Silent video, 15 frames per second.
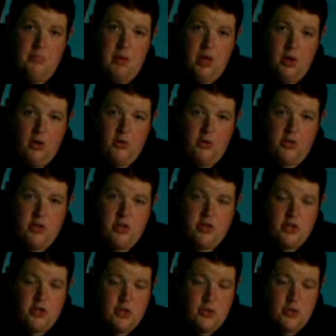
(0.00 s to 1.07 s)
plot
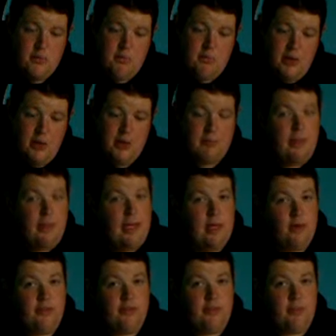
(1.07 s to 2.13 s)
to blow up the
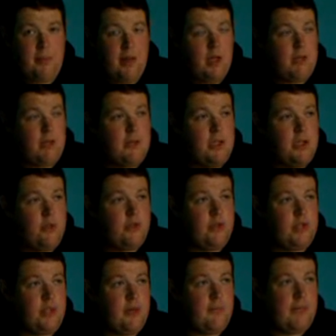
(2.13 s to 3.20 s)
Houses of Parliament
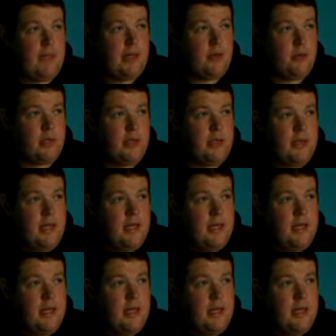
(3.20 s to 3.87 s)
using gunpowder.